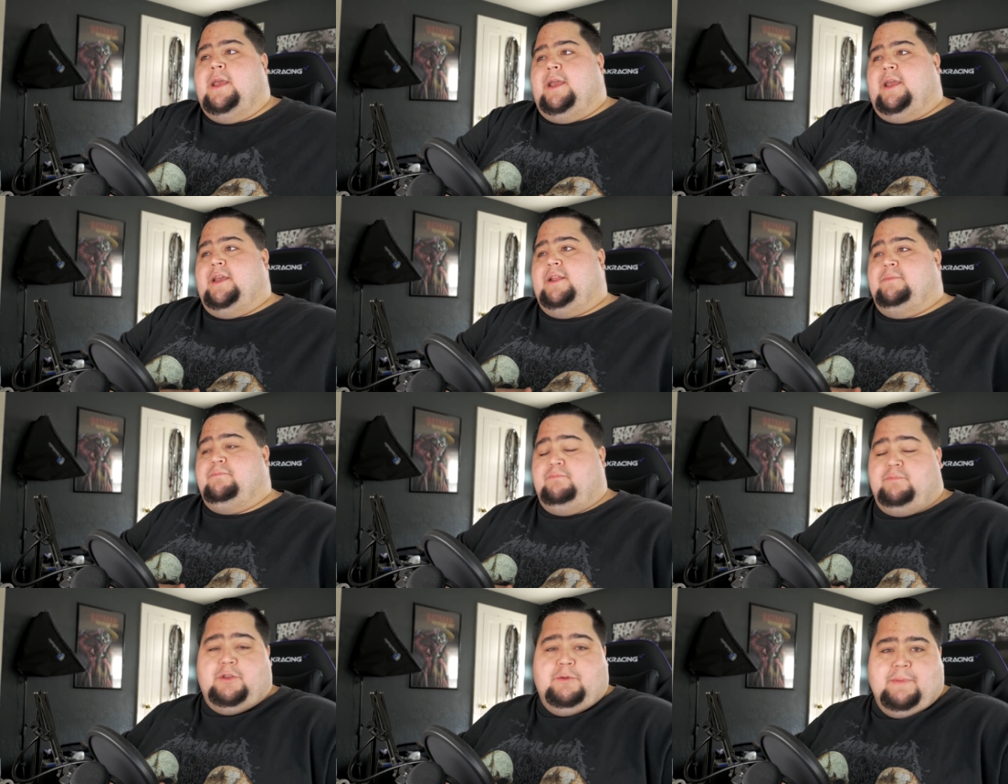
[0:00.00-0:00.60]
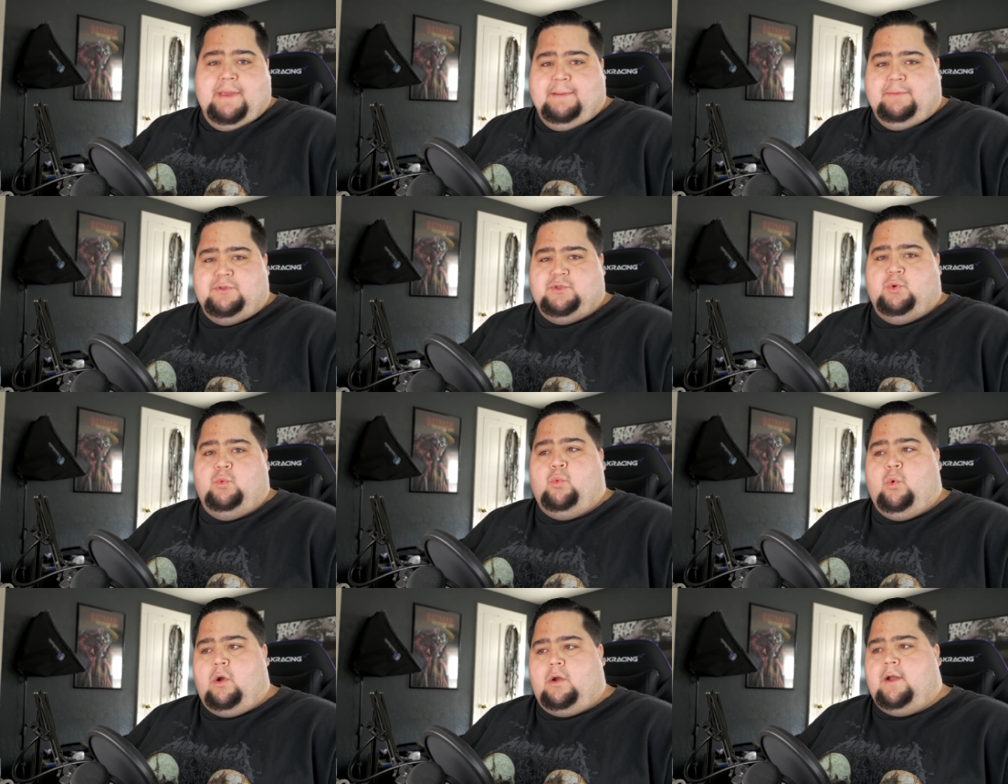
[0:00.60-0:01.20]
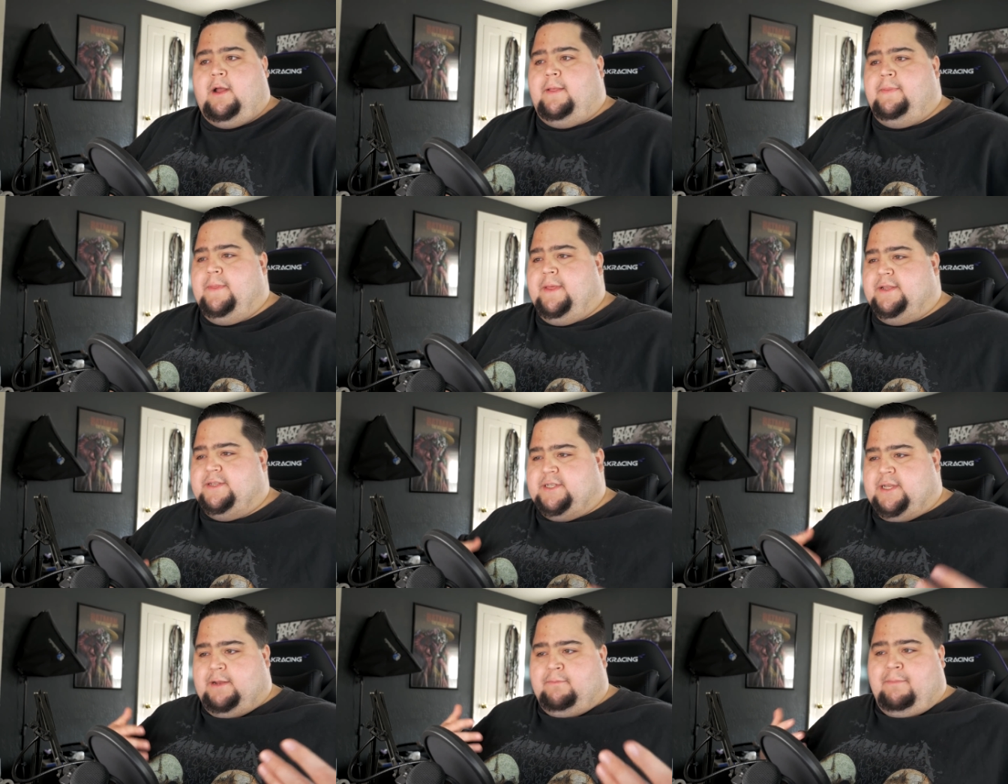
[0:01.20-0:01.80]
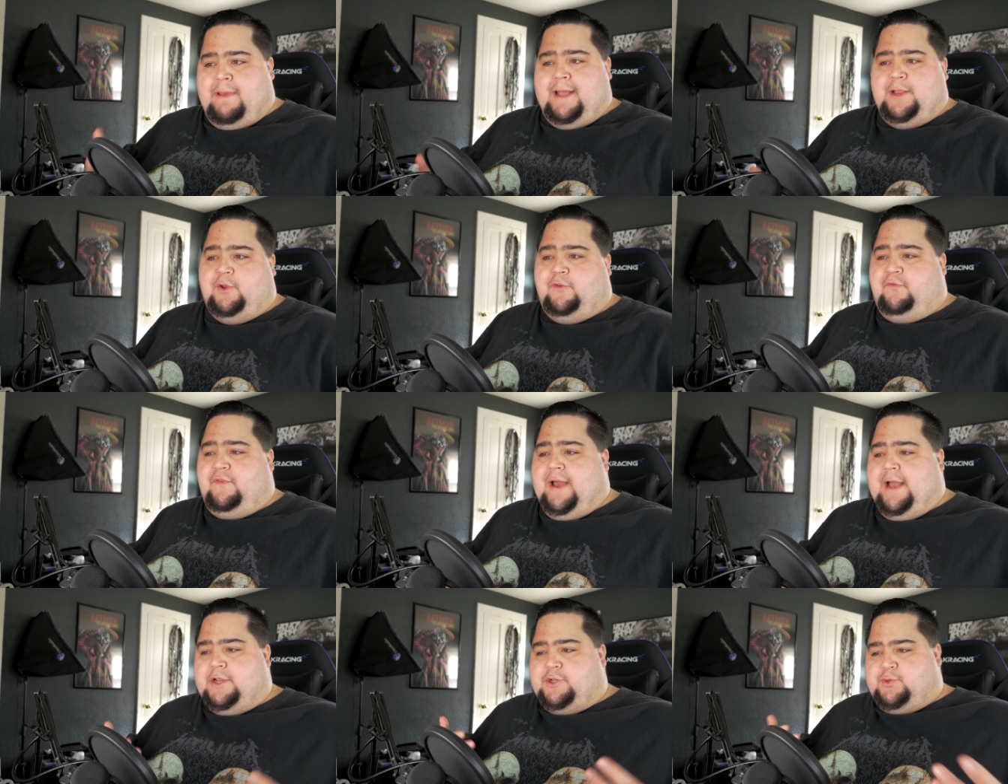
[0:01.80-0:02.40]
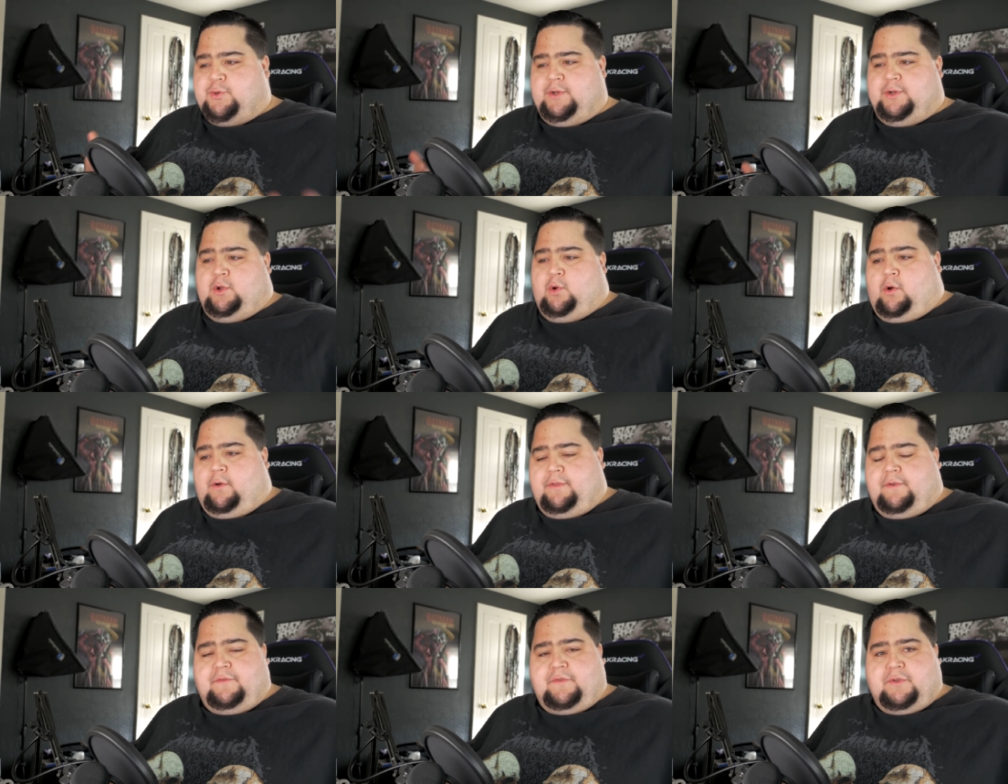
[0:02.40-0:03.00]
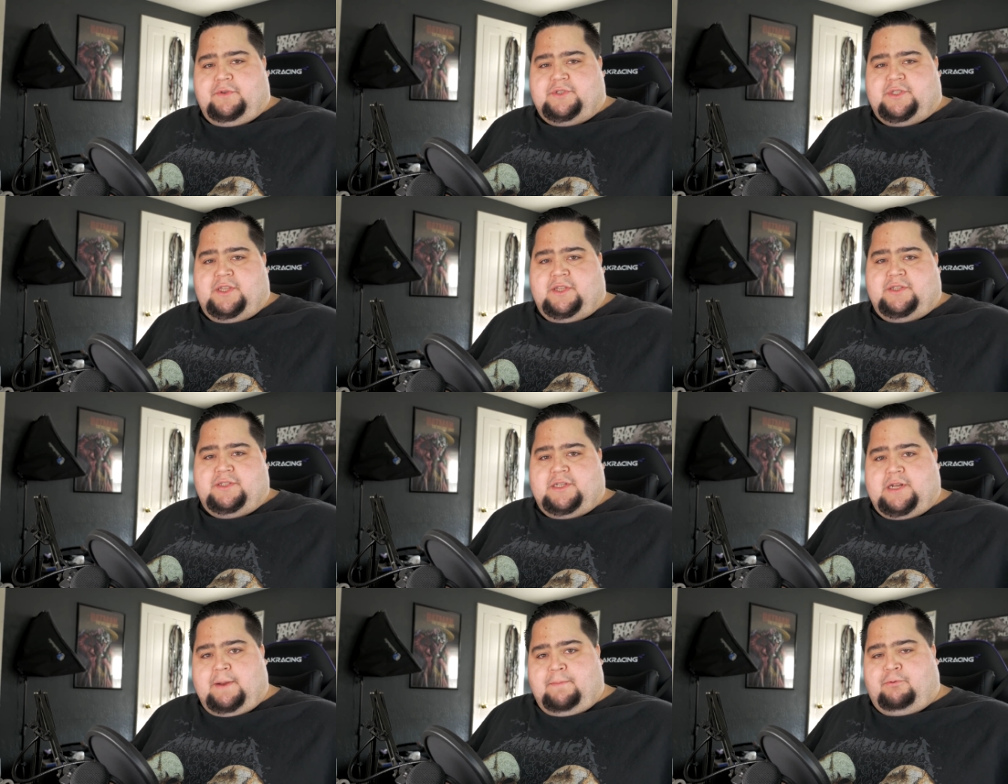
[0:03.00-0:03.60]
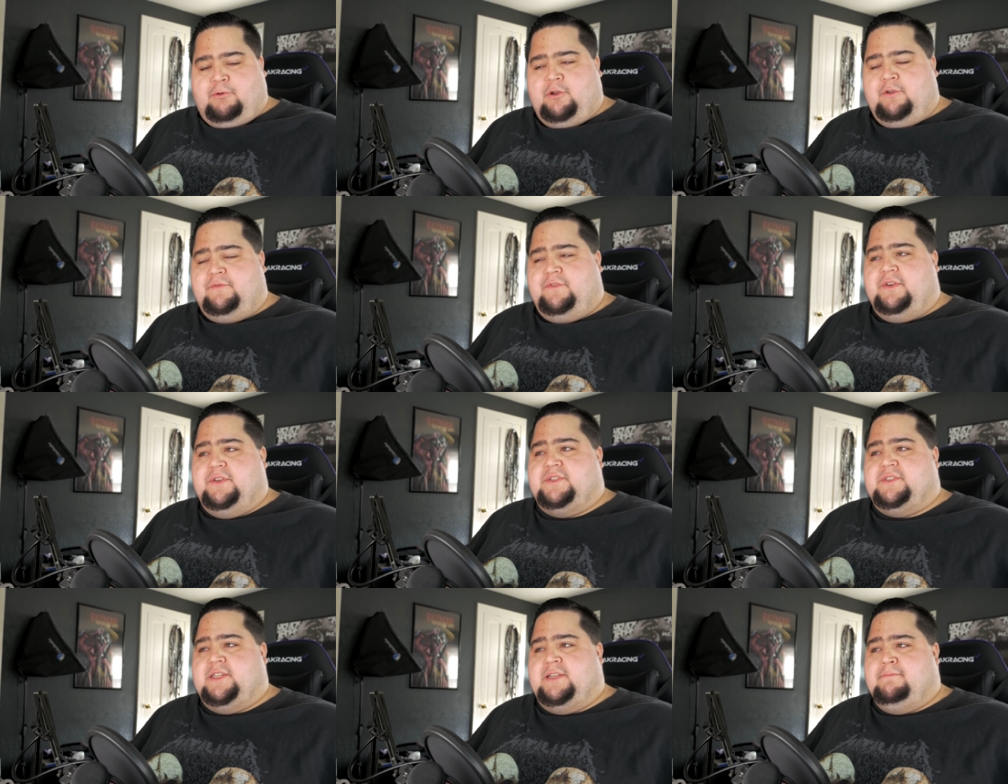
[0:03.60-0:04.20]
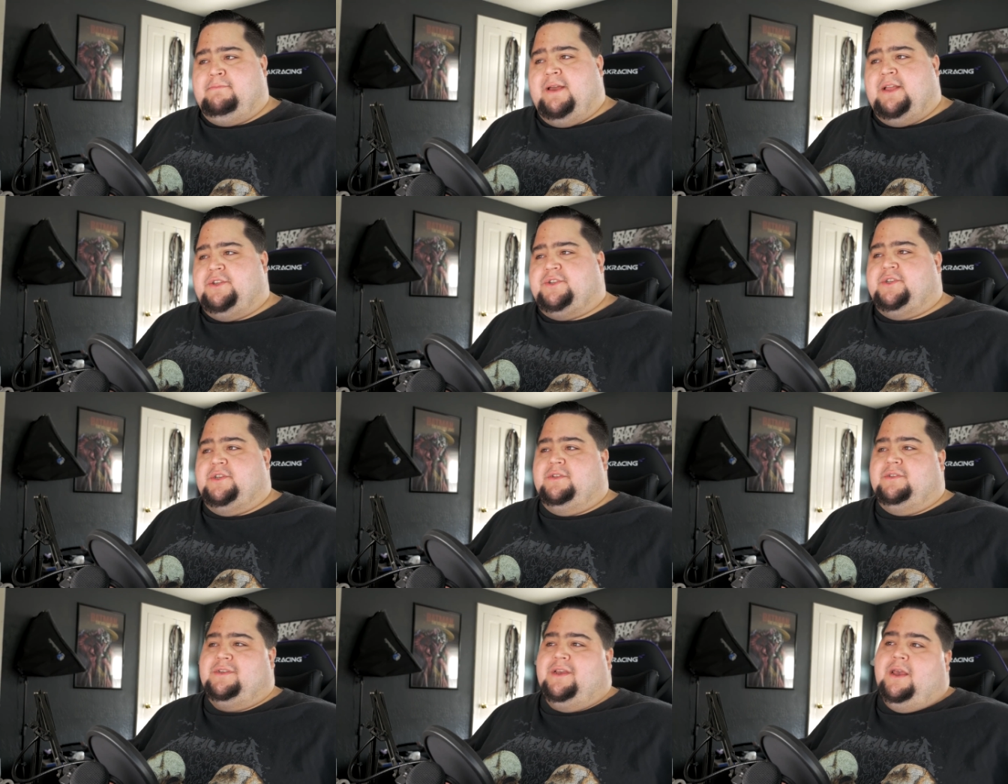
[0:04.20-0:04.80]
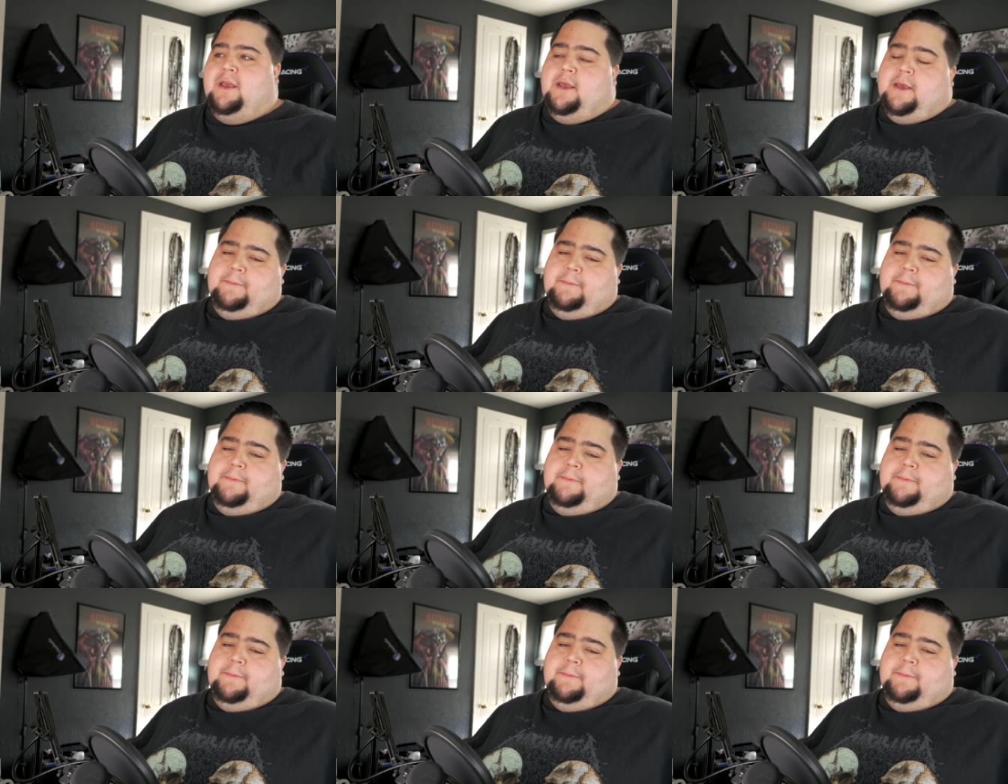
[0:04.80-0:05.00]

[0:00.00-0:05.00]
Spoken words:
in to be able to work on this and manufacture it and all of those things that I previously mentioned,